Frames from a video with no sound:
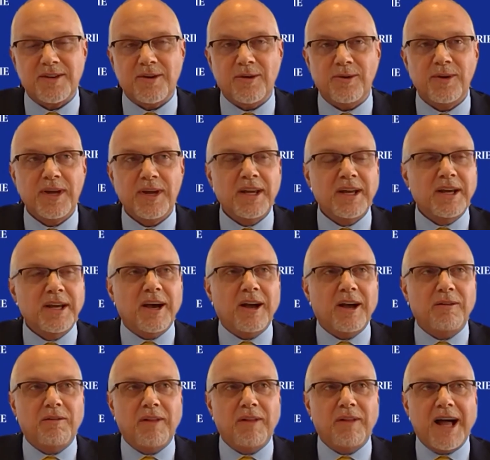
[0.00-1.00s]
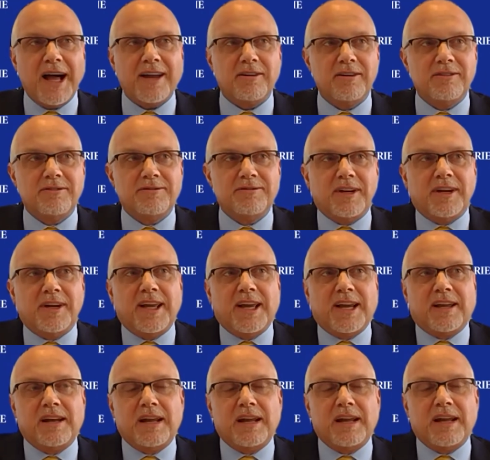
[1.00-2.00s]
So a lot of
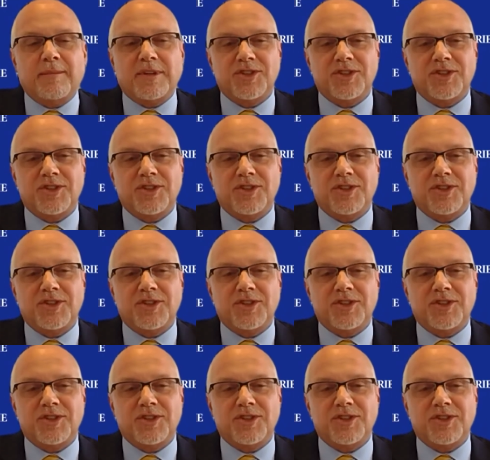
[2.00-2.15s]
economic